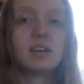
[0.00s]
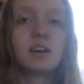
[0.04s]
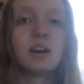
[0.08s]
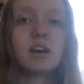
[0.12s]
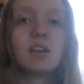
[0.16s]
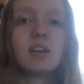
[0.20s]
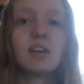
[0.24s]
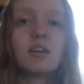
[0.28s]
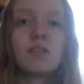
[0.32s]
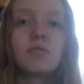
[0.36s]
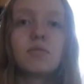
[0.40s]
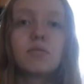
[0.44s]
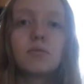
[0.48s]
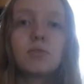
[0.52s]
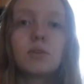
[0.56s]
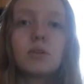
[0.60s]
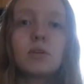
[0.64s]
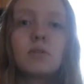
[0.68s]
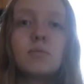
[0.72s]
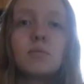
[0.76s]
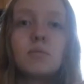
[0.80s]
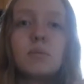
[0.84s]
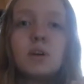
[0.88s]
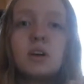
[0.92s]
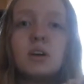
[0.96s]
enough
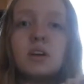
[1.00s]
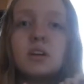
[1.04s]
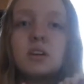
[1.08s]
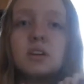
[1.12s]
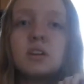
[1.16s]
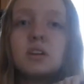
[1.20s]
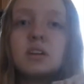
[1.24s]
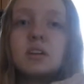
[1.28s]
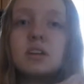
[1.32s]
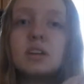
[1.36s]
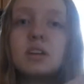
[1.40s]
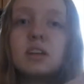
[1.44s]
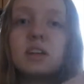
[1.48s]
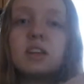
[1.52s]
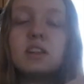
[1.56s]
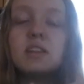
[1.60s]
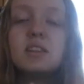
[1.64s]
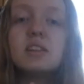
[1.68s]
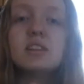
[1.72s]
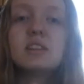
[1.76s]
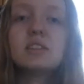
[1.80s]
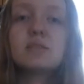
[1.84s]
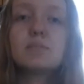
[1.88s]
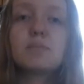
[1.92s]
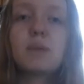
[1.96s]
room in
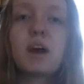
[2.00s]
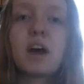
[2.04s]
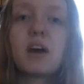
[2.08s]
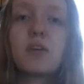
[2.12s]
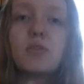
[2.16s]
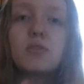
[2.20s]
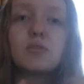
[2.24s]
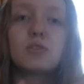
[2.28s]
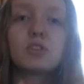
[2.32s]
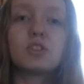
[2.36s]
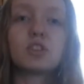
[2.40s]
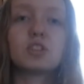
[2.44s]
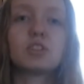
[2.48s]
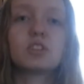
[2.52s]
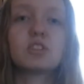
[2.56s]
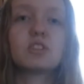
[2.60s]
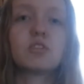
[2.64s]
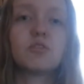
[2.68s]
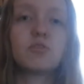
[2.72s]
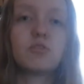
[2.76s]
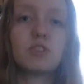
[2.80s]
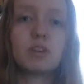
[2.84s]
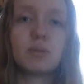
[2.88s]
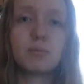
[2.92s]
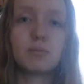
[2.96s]
this pouch
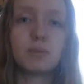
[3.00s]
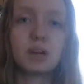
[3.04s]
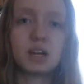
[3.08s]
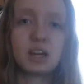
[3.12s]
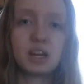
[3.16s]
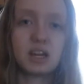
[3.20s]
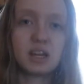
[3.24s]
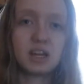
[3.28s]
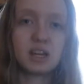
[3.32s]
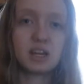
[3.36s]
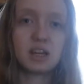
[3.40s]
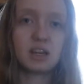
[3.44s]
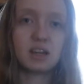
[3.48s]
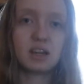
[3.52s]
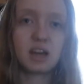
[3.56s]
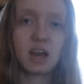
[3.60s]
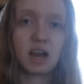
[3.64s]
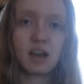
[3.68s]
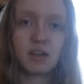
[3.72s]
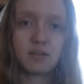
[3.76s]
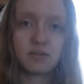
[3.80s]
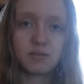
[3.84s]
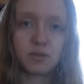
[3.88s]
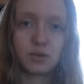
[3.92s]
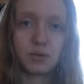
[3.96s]
to fit my
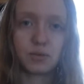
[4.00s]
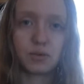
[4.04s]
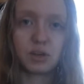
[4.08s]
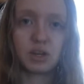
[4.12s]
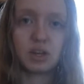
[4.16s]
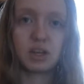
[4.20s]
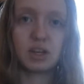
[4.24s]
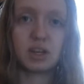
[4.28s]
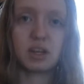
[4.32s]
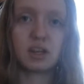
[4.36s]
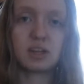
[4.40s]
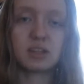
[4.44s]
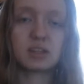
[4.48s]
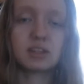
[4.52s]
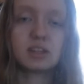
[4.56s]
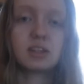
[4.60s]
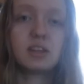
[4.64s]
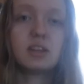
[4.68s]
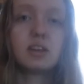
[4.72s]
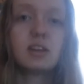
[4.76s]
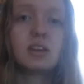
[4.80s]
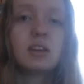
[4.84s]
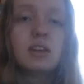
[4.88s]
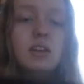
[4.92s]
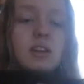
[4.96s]
iPhone in it,
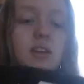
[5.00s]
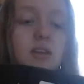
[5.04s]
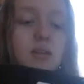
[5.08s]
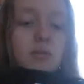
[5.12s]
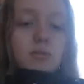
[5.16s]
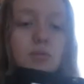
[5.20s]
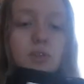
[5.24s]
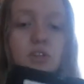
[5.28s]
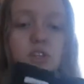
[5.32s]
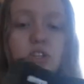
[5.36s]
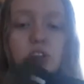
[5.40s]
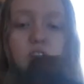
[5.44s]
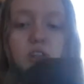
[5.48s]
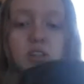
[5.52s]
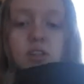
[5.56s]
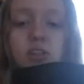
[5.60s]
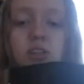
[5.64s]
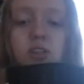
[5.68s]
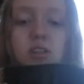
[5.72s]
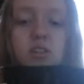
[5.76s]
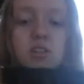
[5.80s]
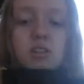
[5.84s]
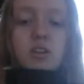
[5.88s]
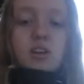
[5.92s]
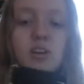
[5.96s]
which
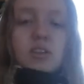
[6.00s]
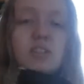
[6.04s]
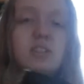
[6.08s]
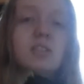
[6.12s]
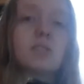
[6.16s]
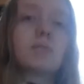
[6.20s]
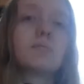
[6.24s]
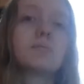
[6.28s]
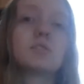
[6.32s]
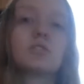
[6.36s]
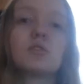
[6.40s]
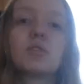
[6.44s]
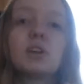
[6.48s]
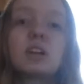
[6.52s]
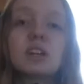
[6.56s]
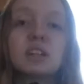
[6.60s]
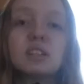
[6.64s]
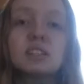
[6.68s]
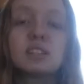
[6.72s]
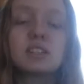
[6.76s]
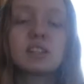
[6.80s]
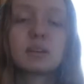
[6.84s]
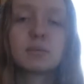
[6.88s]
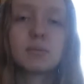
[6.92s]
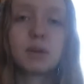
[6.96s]
is awesome. So I can
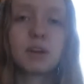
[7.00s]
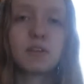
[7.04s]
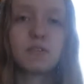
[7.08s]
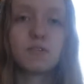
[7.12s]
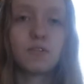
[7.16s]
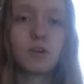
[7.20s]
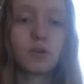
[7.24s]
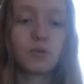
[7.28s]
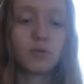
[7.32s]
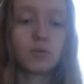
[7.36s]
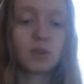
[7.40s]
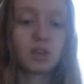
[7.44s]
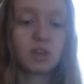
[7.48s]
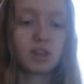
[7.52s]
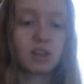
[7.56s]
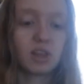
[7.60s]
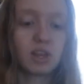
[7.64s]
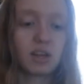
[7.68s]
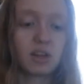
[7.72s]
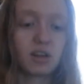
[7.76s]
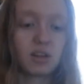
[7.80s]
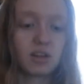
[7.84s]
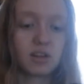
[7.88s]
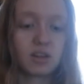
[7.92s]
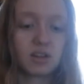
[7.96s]
stick my phone in
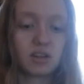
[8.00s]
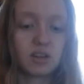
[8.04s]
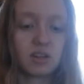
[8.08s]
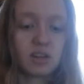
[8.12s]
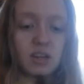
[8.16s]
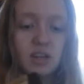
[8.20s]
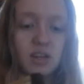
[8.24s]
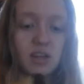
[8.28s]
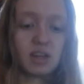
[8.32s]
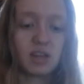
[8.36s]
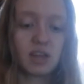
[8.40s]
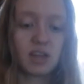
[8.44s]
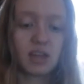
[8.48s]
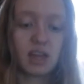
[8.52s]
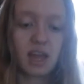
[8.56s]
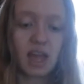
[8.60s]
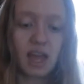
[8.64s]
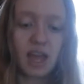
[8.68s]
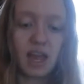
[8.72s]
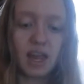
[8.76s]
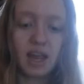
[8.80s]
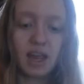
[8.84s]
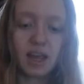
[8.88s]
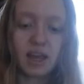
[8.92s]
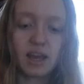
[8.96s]
there
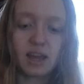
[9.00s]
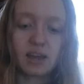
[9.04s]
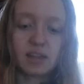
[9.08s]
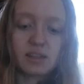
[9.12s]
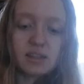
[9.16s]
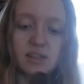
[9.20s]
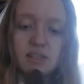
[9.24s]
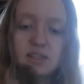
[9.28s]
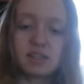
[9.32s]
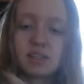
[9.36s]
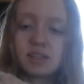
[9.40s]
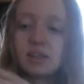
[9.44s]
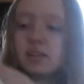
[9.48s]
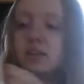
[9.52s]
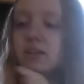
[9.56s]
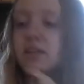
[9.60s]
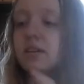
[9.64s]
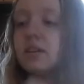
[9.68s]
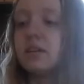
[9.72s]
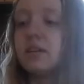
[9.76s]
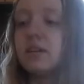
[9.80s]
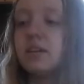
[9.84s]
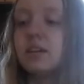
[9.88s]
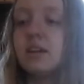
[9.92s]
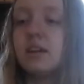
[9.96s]
and
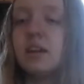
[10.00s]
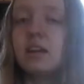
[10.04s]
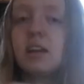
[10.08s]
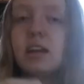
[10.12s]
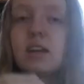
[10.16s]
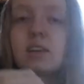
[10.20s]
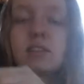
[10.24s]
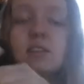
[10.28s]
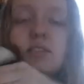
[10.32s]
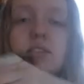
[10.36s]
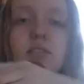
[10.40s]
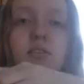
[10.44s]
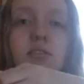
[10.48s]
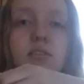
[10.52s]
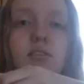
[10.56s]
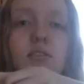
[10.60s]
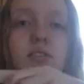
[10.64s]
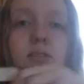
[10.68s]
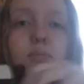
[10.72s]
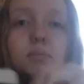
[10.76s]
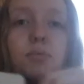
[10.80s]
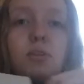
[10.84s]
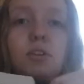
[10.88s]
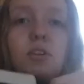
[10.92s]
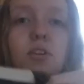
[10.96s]
it has a little
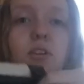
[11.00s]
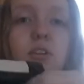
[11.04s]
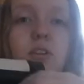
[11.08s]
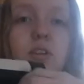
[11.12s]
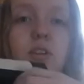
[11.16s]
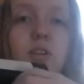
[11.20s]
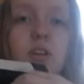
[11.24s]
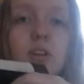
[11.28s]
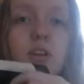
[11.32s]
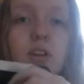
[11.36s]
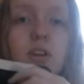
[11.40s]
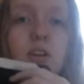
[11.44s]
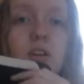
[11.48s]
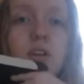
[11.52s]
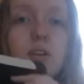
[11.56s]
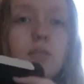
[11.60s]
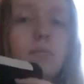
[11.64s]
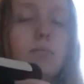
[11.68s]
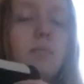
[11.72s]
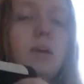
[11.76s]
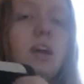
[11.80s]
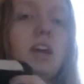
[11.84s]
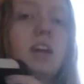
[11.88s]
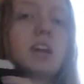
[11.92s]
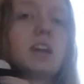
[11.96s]
zipper
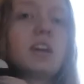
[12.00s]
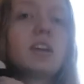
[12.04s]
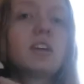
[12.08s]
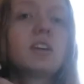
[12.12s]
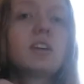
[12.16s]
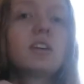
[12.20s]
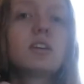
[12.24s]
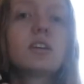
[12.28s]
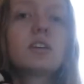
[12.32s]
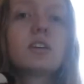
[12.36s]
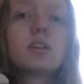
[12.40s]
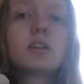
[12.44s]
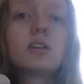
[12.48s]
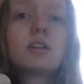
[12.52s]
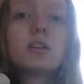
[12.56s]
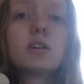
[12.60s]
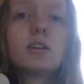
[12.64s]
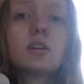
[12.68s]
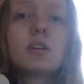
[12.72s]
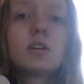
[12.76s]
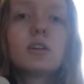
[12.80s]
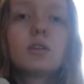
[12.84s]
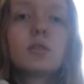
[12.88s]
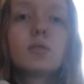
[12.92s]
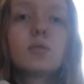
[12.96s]
back here
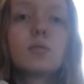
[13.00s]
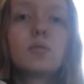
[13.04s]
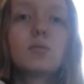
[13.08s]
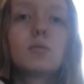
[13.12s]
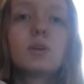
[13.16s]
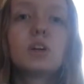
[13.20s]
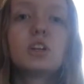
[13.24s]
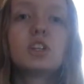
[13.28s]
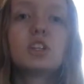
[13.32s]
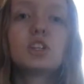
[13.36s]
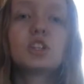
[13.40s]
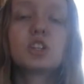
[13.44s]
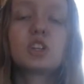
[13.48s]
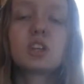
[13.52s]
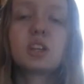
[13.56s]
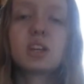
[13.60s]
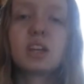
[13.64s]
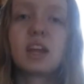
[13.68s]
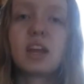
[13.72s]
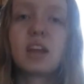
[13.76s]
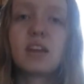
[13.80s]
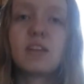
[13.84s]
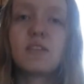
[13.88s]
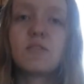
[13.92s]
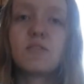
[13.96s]
which
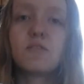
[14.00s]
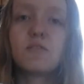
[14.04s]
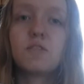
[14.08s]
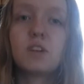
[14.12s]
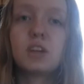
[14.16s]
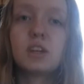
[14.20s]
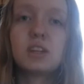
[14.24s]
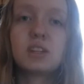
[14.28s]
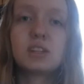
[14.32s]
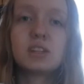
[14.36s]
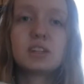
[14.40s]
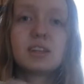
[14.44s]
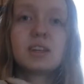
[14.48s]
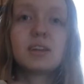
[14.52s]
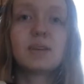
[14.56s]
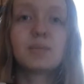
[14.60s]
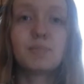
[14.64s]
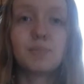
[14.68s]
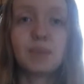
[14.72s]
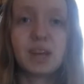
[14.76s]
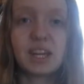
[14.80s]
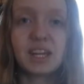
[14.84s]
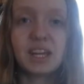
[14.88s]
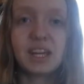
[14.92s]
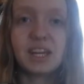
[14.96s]
can fit
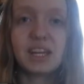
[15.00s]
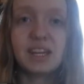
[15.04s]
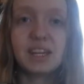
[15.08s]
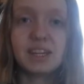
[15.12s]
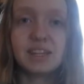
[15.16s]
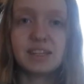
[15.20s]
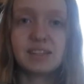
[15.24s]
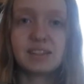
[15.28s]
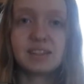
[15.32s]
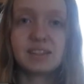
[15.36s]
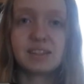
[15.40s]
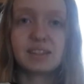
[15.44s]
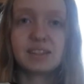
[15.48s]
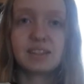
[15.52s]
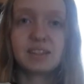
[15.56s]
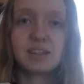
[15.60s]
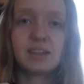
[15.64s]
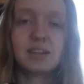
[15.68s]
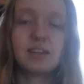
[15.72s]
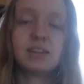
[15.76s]
my keys.